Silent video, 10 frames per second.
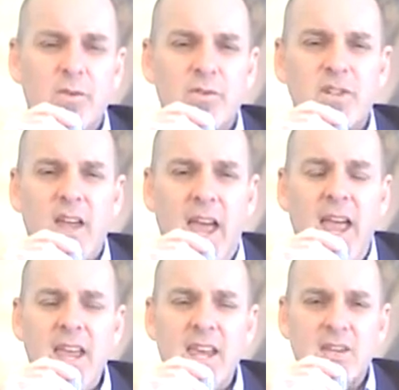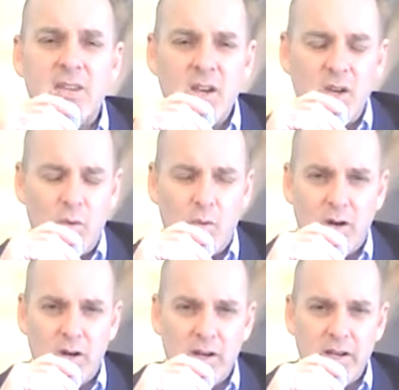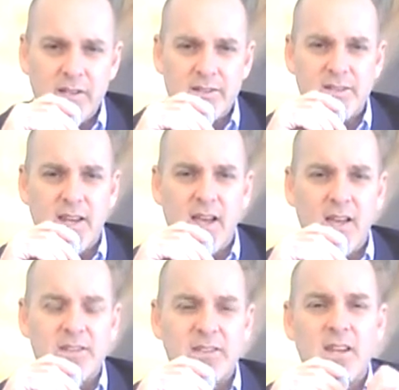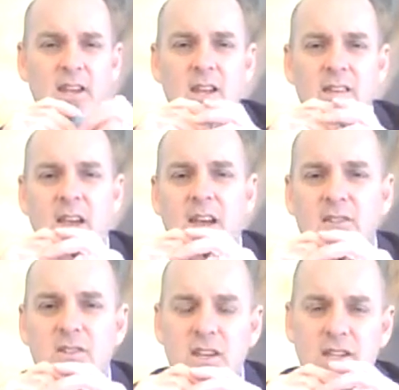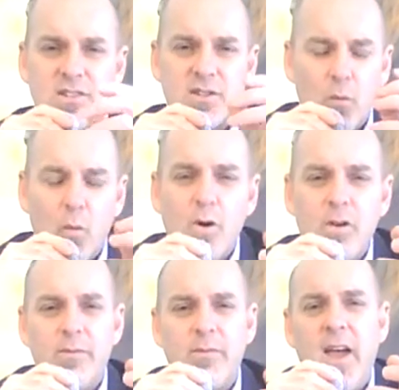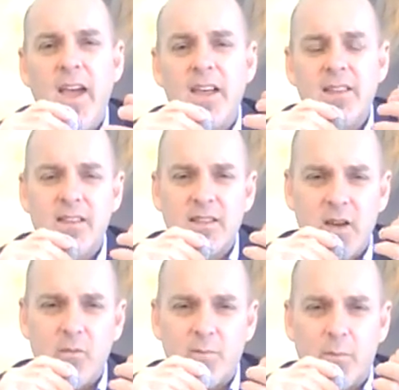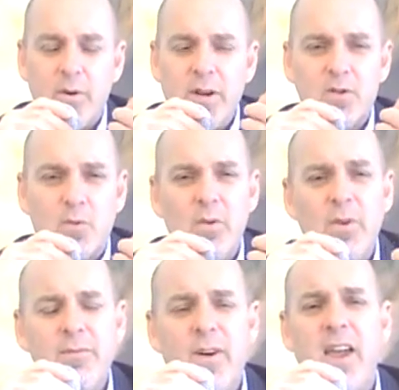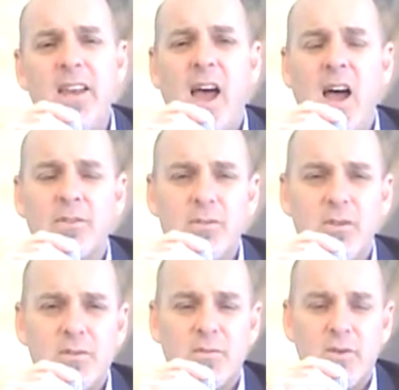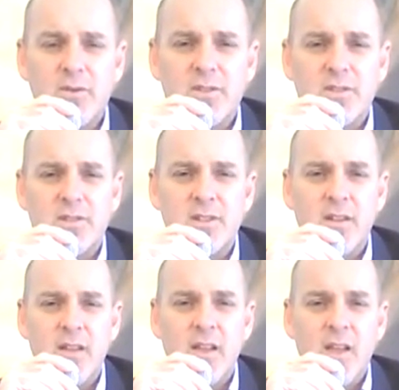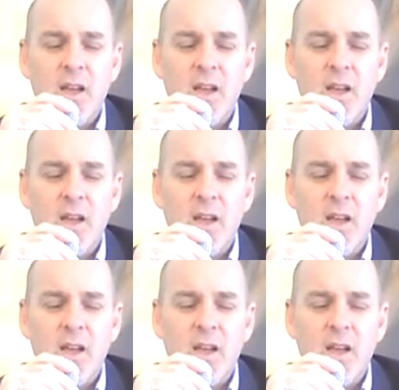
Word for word: verse 8 where it says that it's the word of faith that we preach. What do we find out through those verses?